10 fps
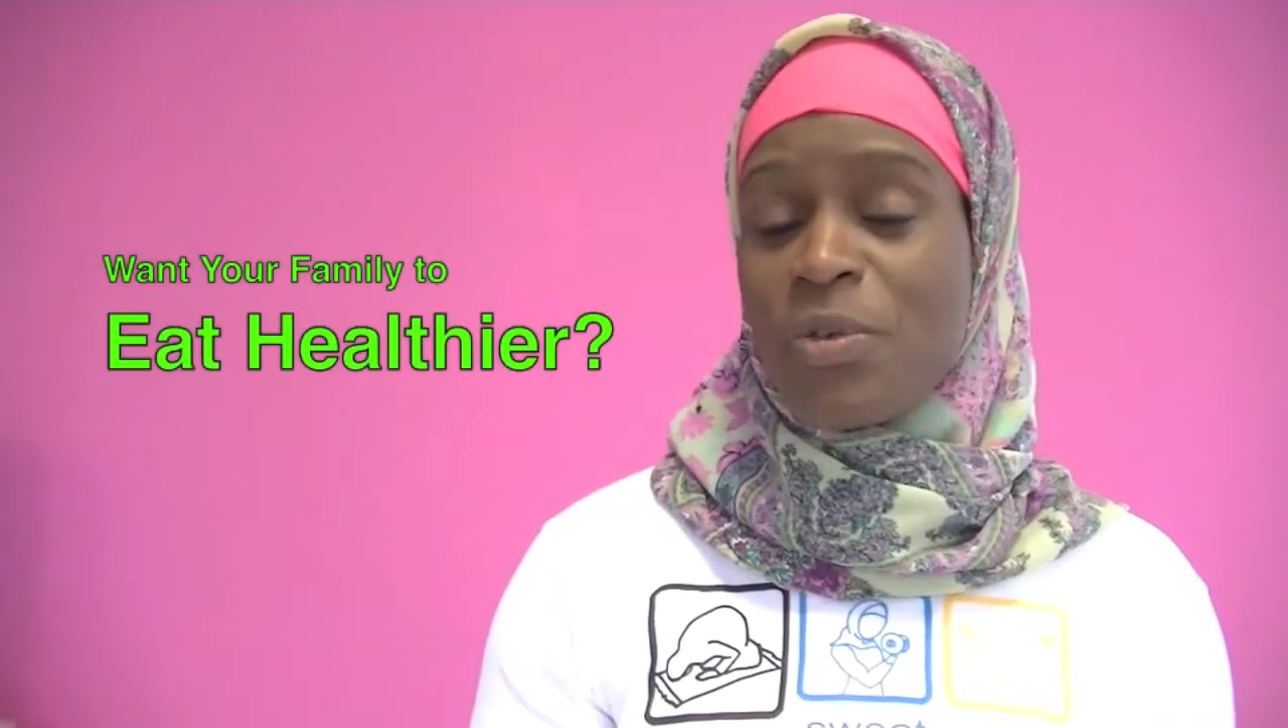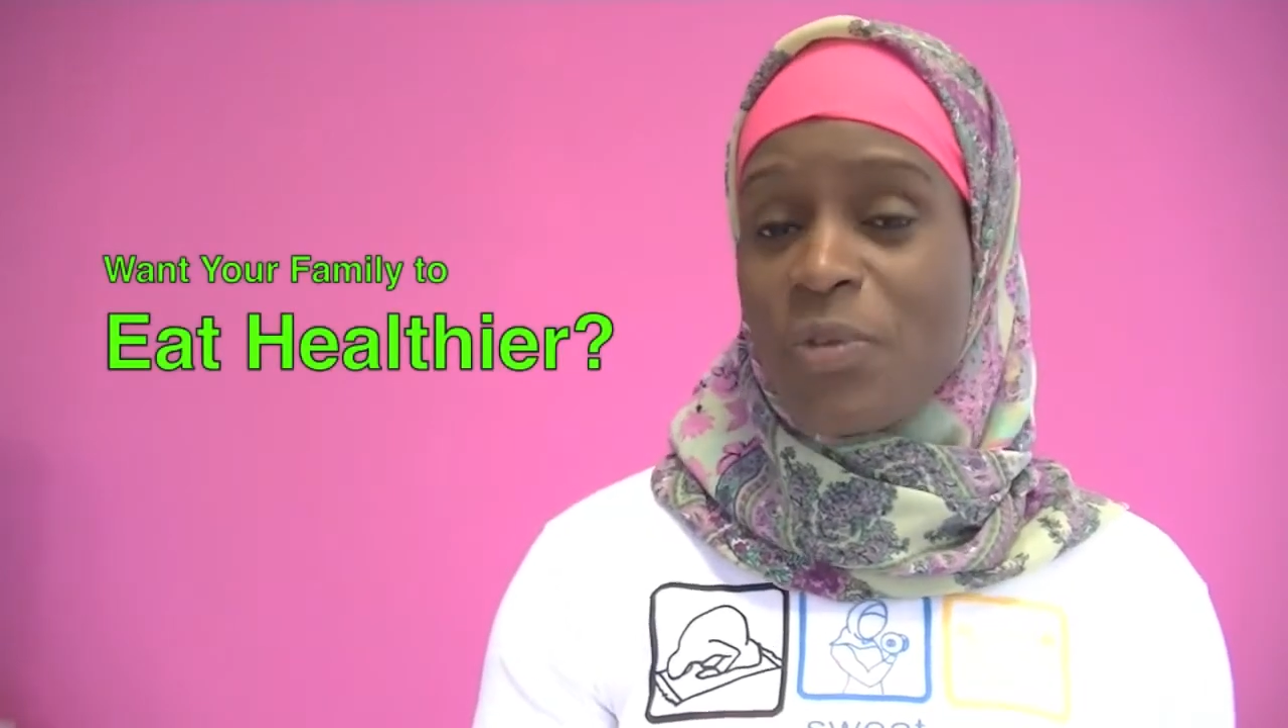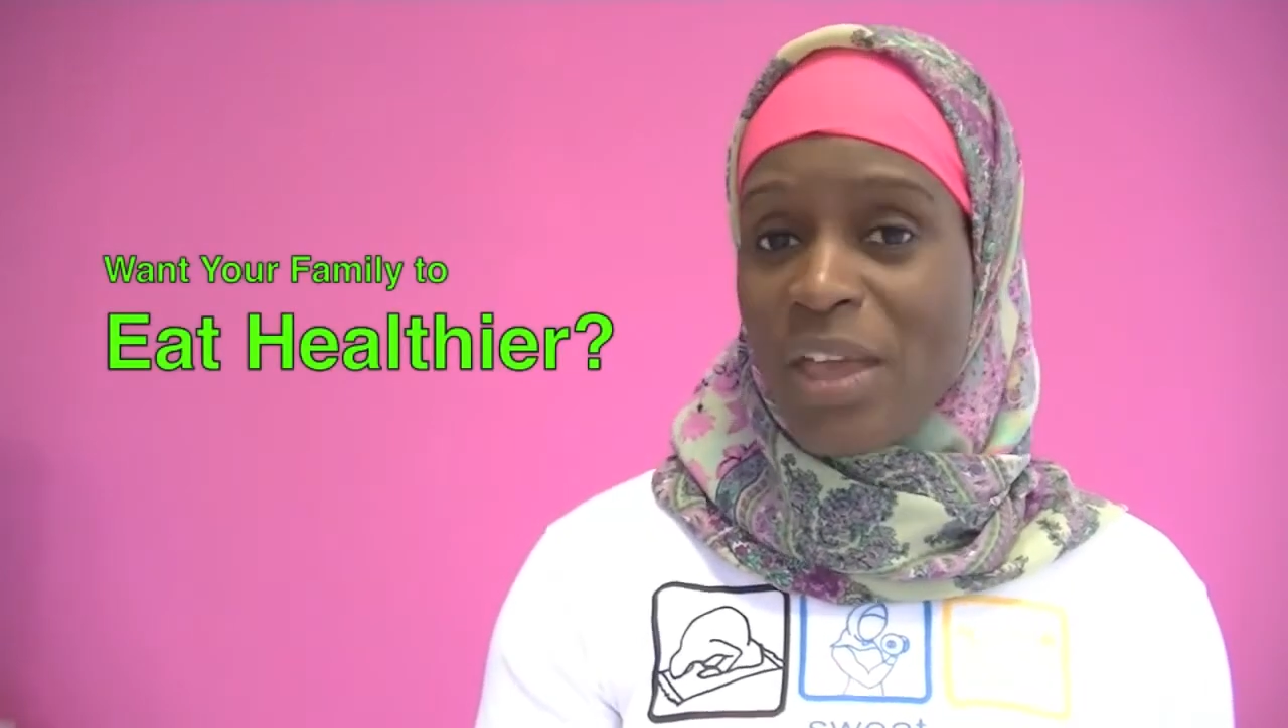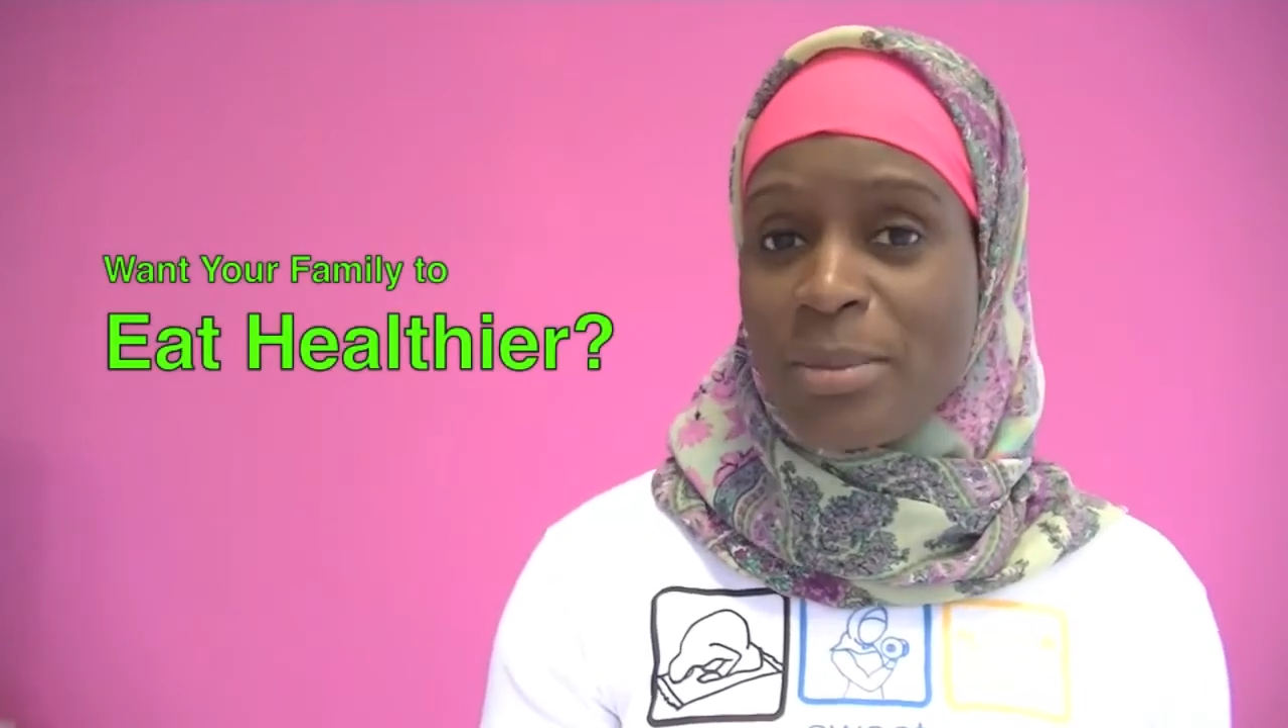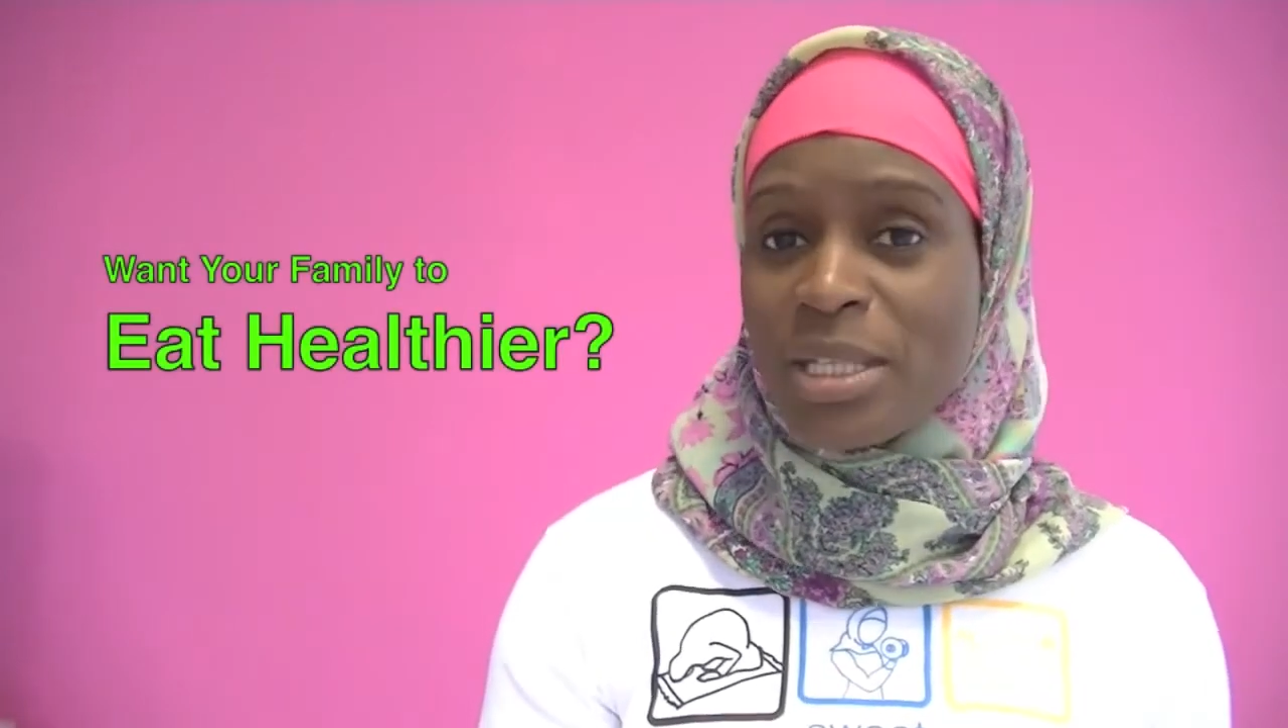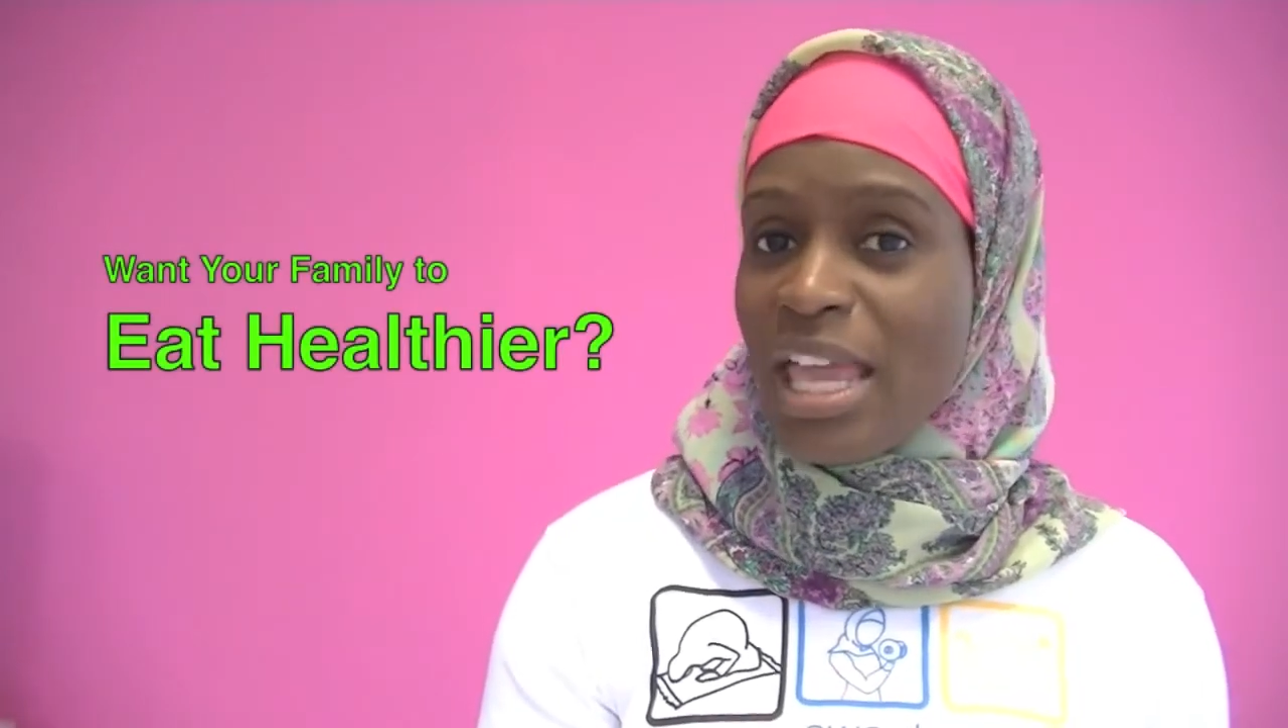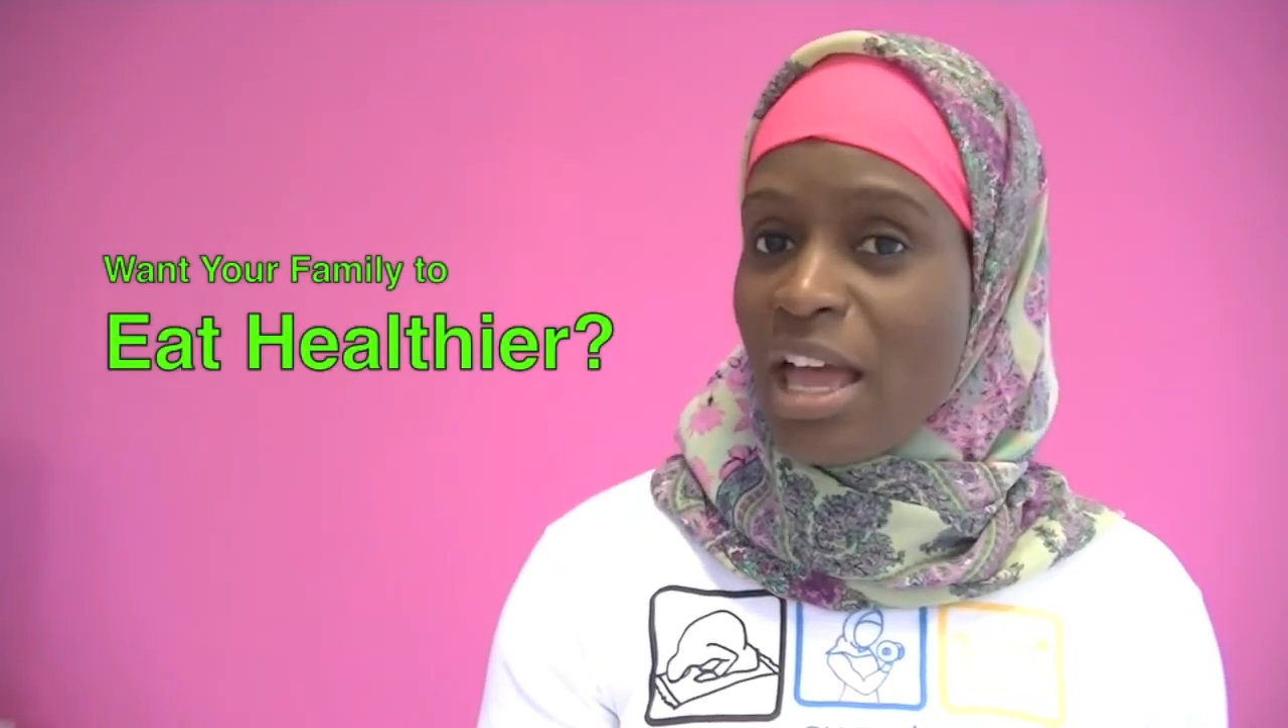family